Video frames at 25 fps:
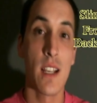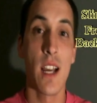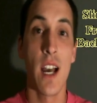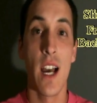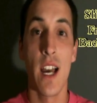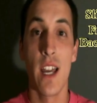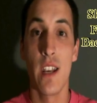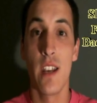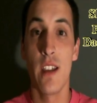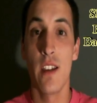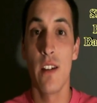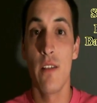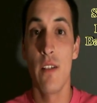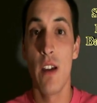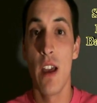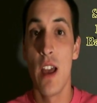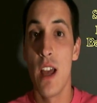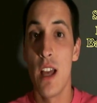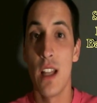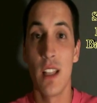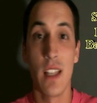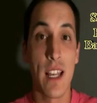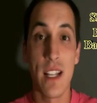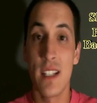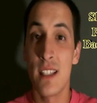kind
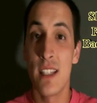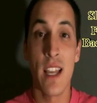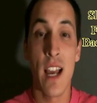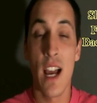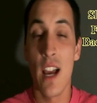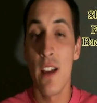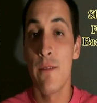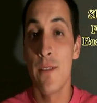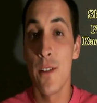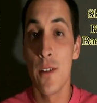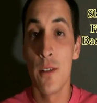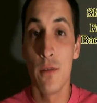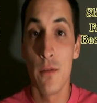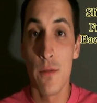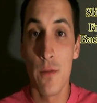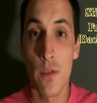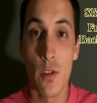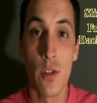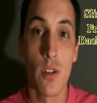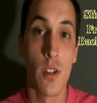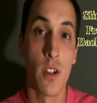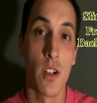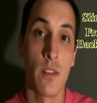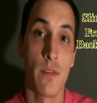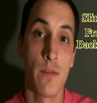of like the iPhone
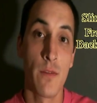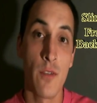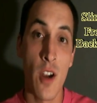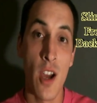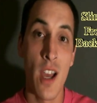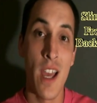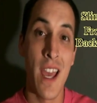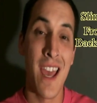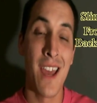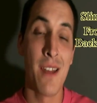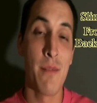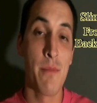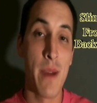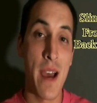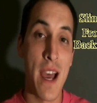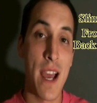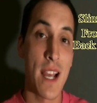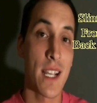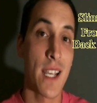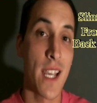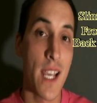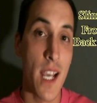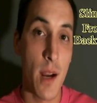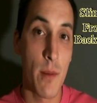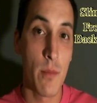4, front and
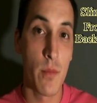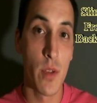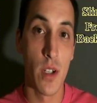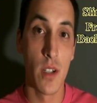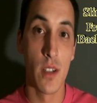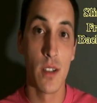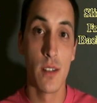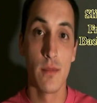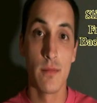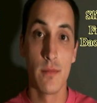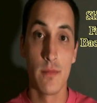back camera.